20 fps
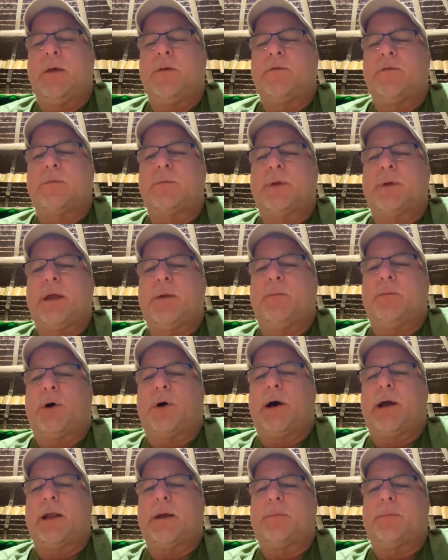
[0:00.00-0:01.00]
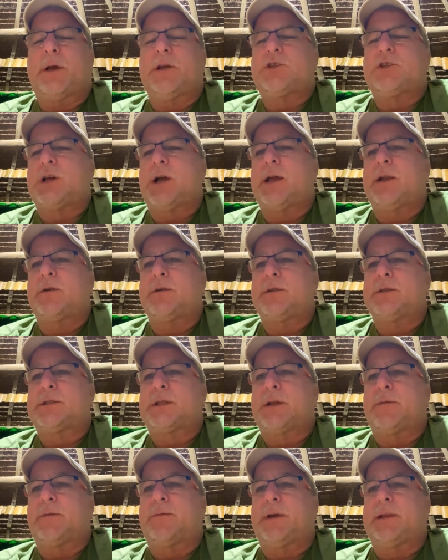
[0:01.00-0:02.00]
from getting bought up by China and
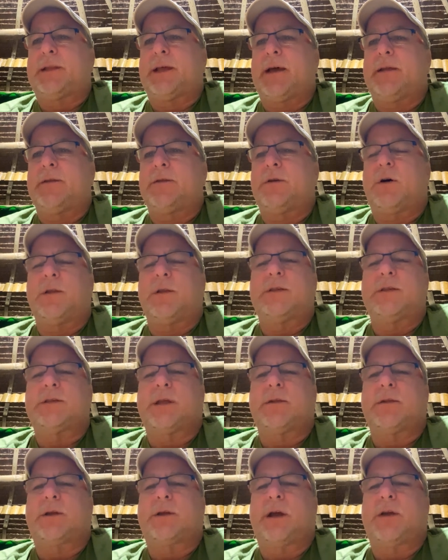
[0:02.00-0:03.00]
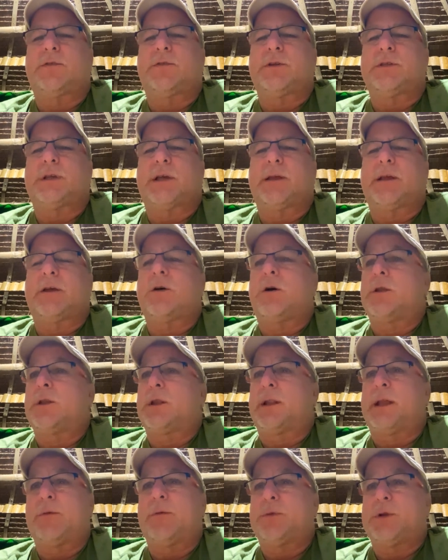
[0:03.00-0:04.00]
stuff like that, and all these other countries. I think all
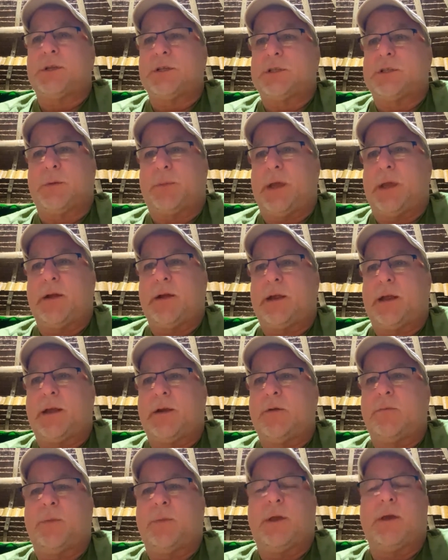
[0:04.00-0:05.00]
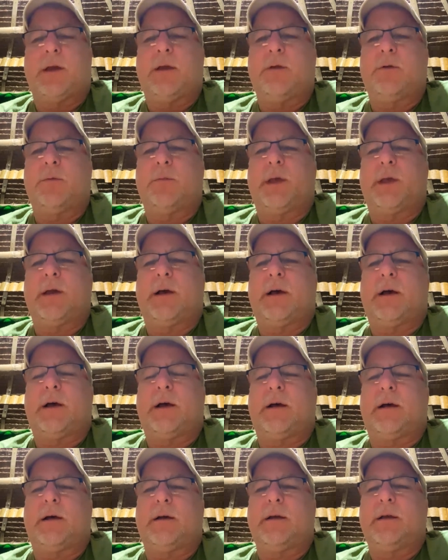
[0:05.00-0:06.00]
the land would disappear here. It would be
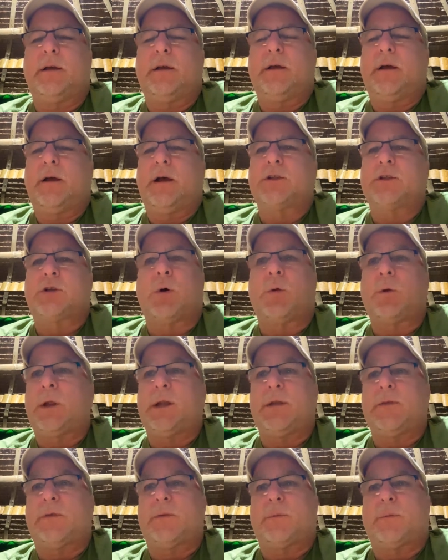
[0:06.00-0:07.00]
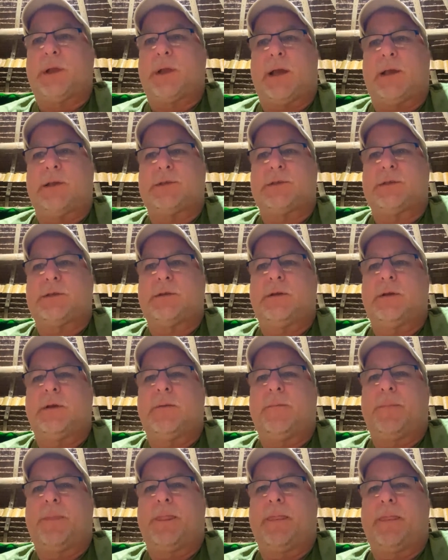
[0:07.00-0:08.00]
a totally different place.
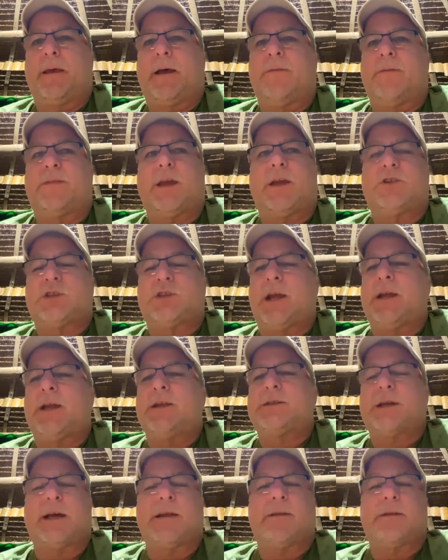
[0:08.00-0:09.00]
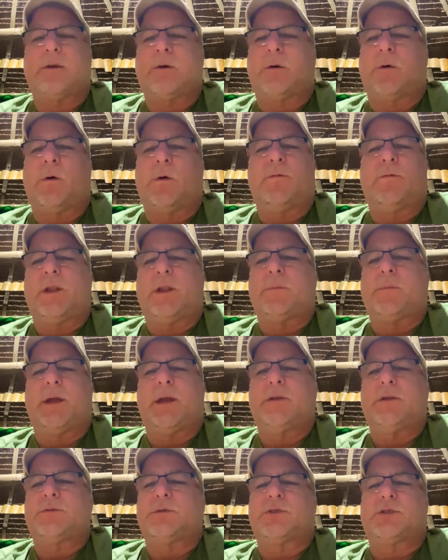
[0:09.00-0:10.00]
If they change that, the whole
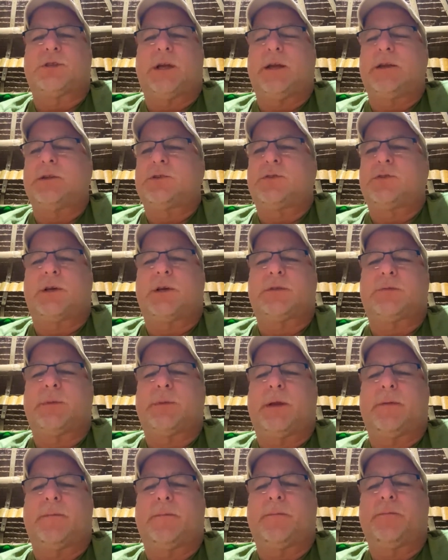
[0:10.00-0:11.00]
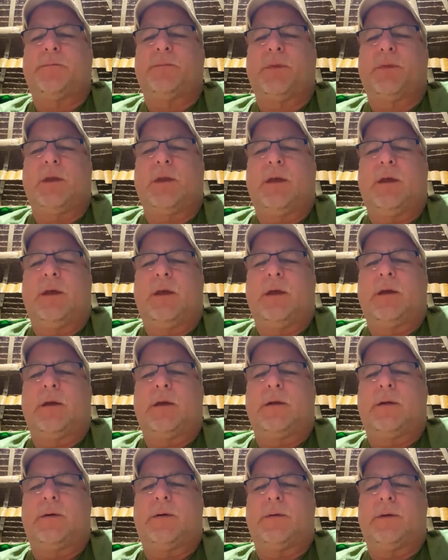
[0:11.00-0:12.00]
Philippines will change. Trust me.
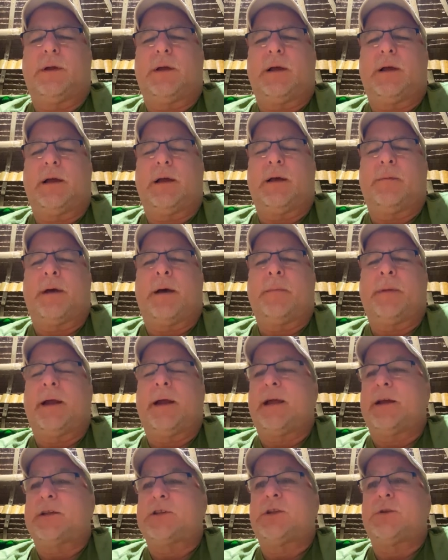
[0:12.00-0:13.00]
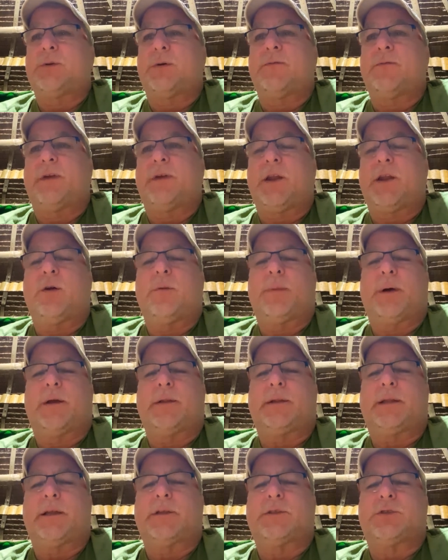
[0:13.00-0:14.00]
You know, I might actually do a video
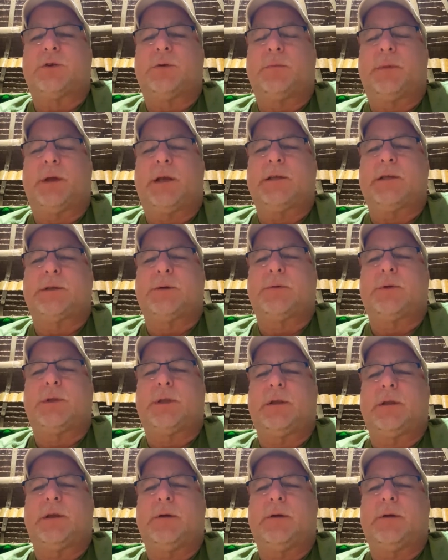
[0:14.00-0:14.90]
about that soon, because it would